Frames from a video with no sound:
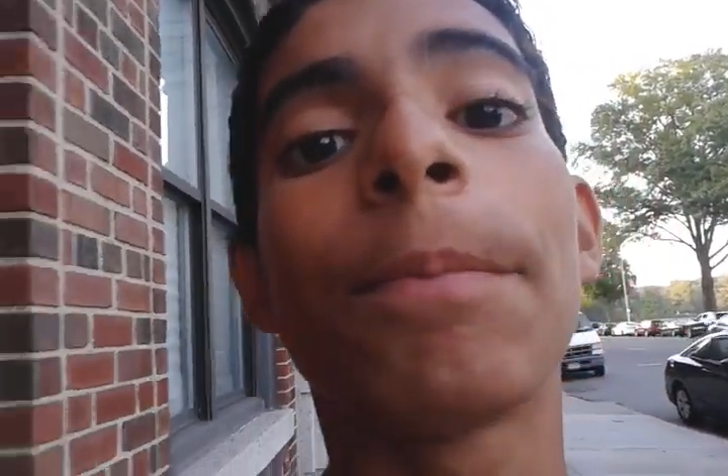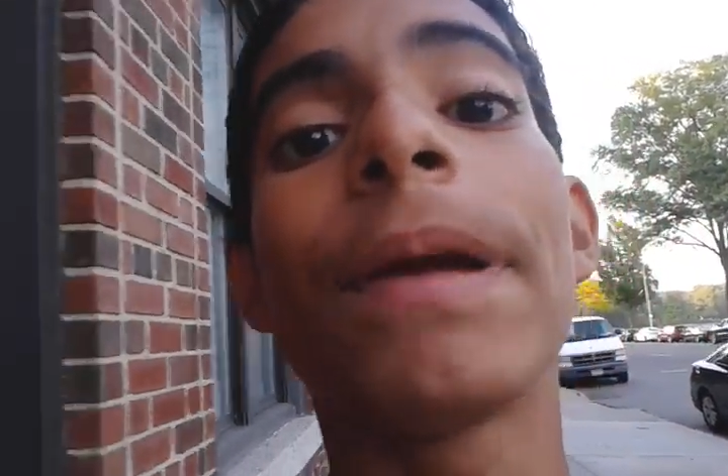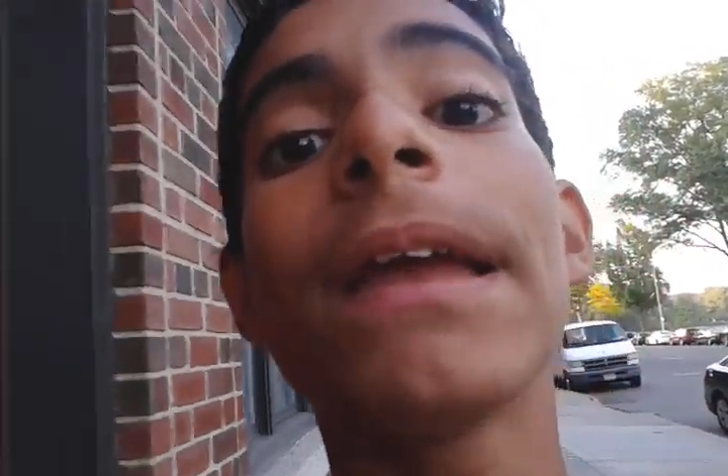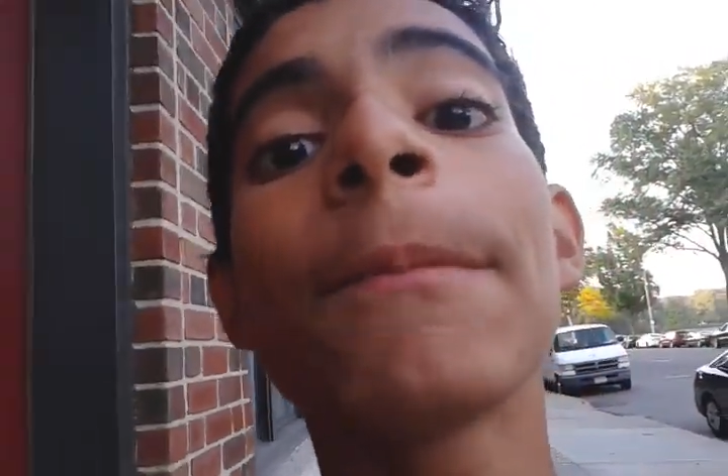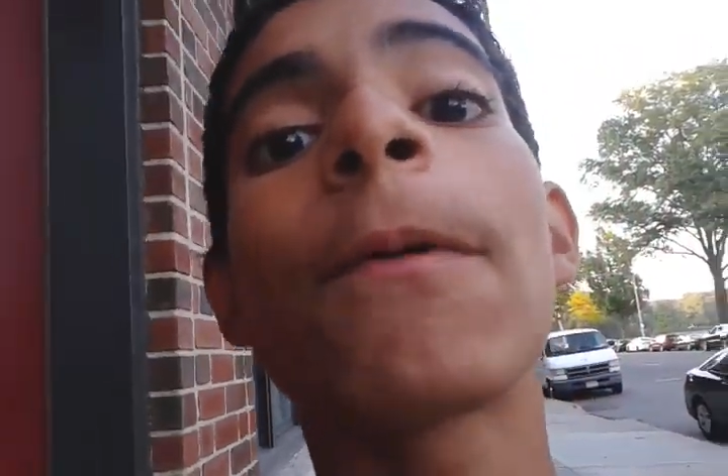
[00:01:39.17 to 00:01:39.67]

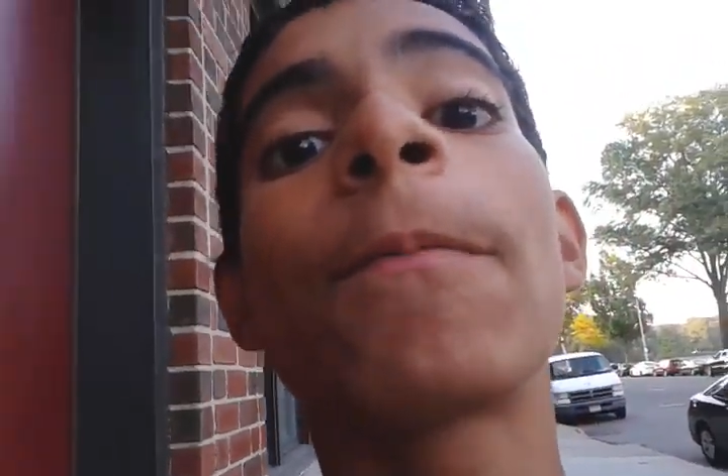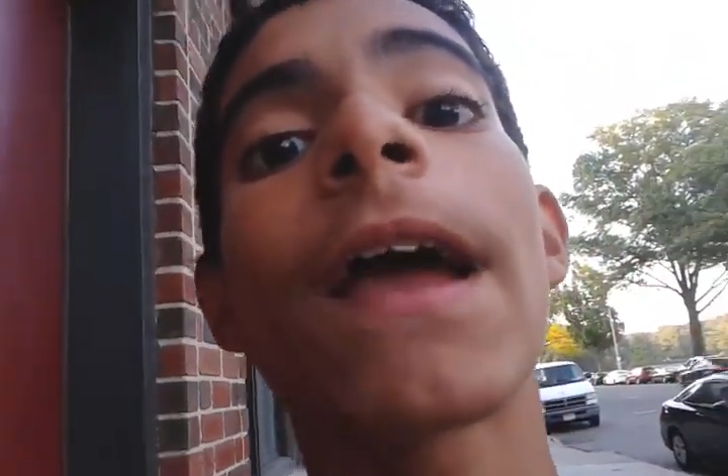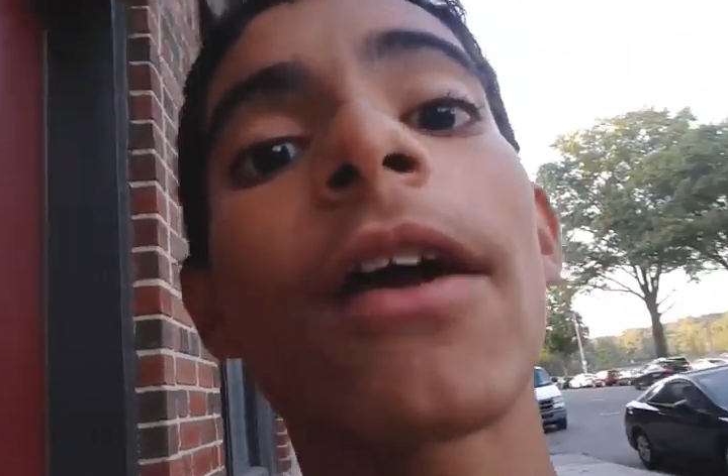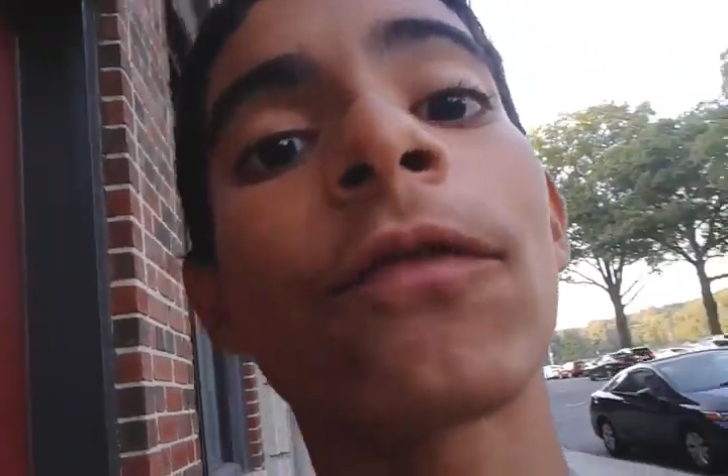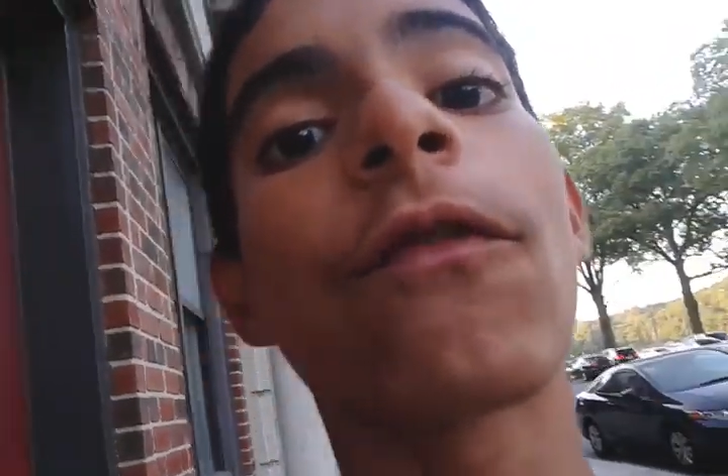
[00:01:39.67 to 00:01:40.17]
be
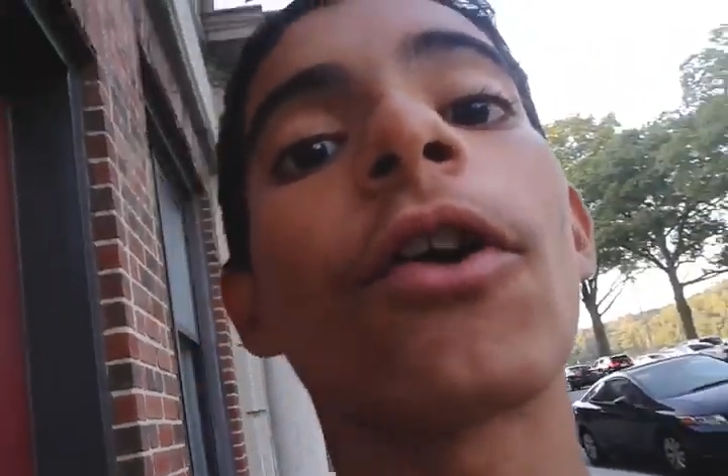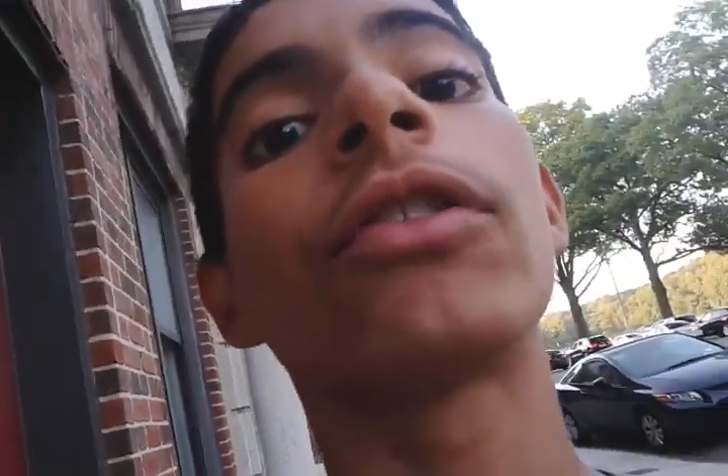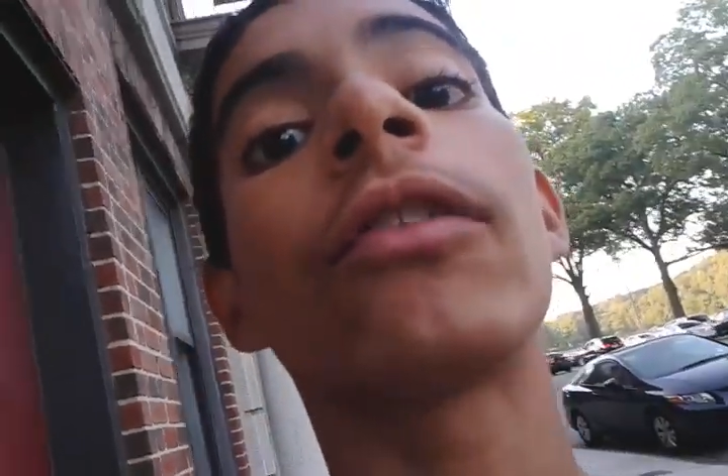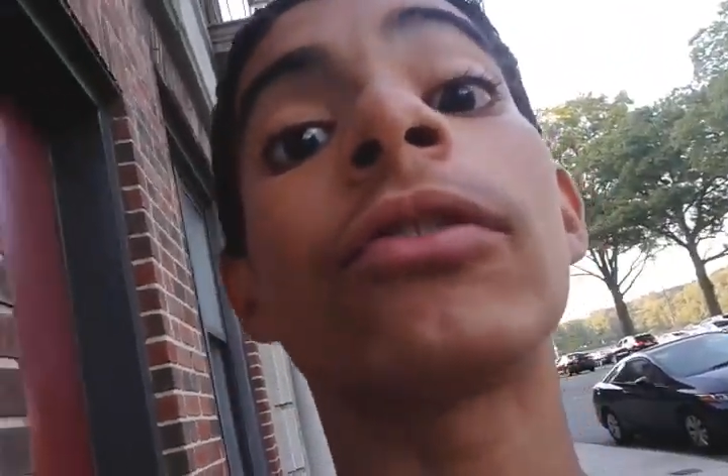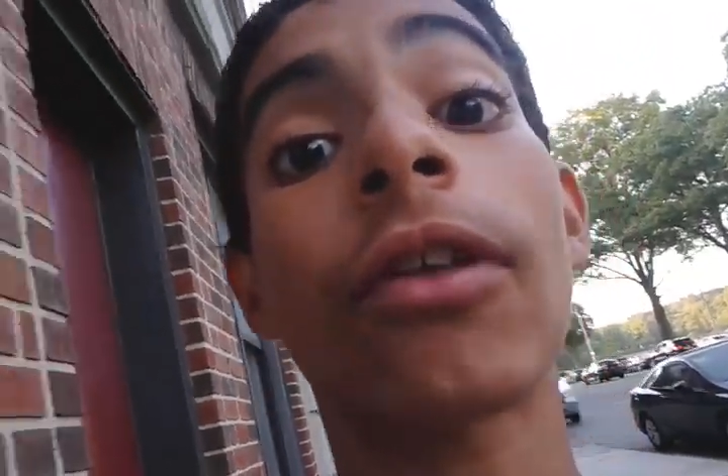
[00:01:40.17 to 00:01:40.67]
prepared for
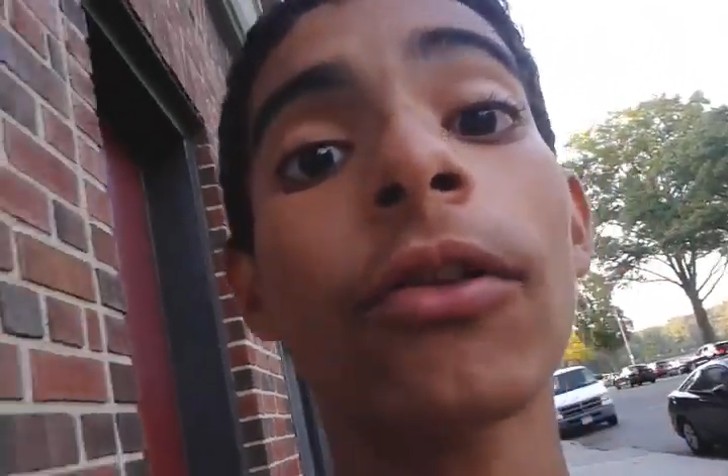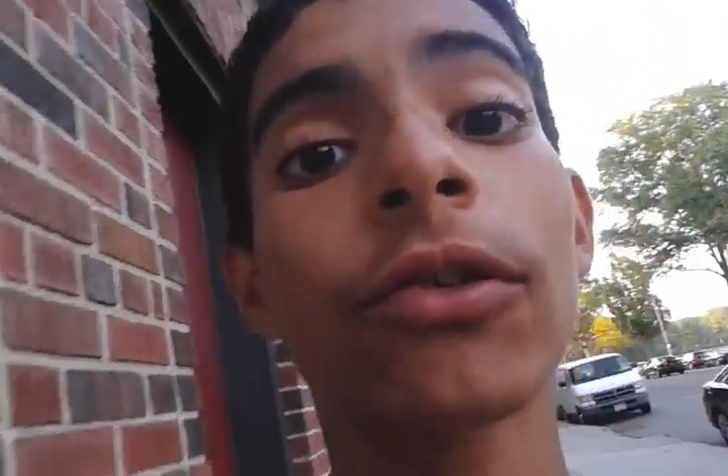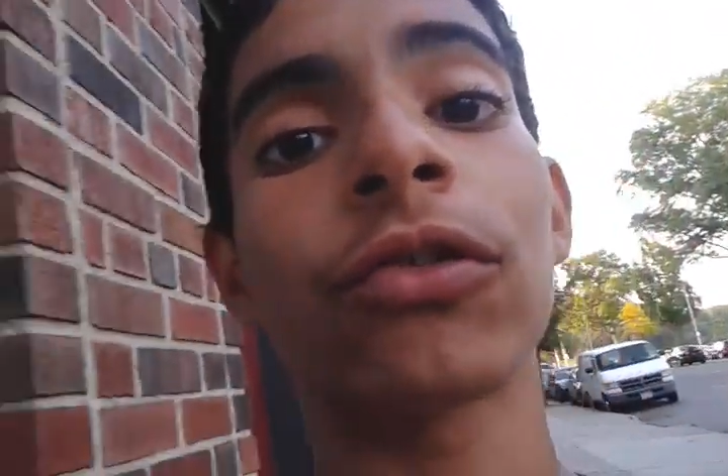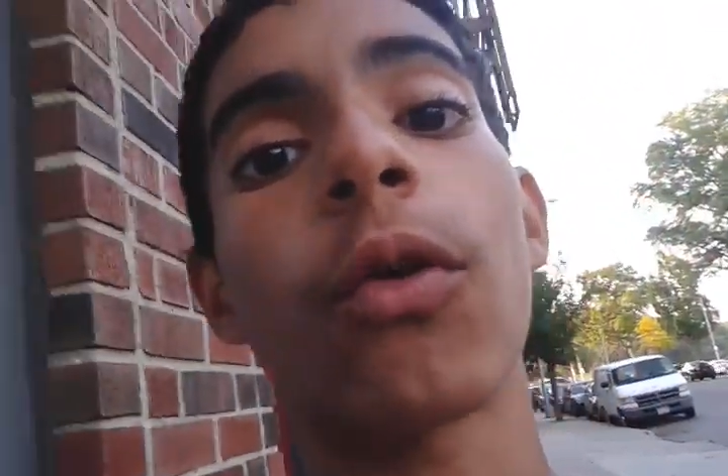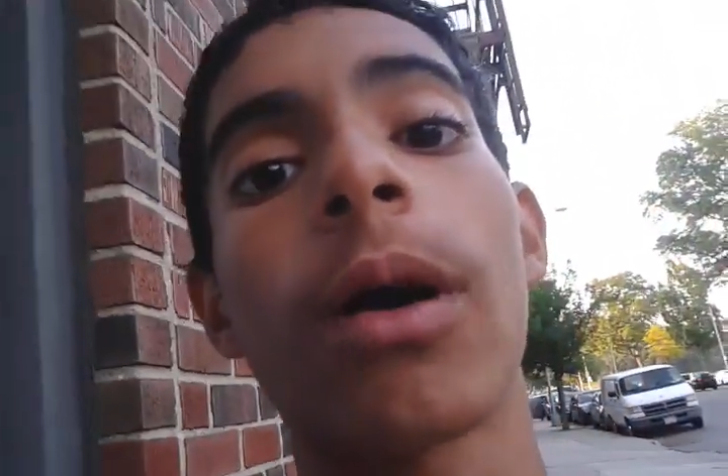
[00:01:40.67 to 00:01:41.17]
th
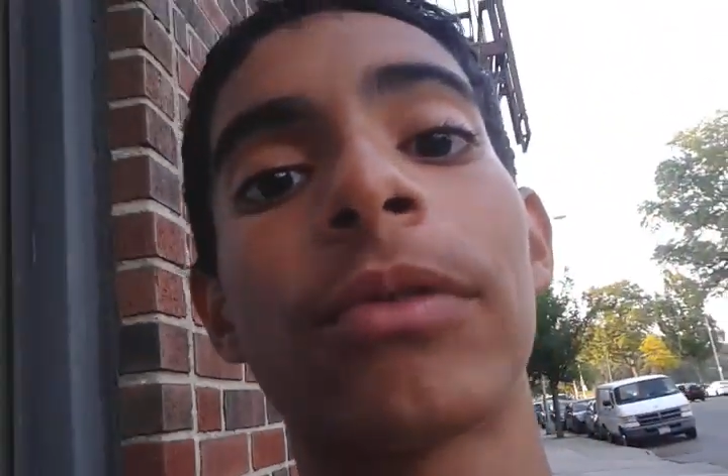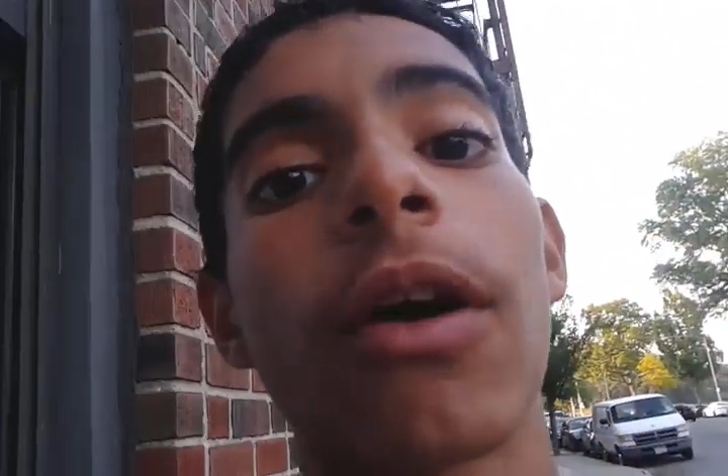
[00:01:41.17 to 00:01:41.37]
thunderstorms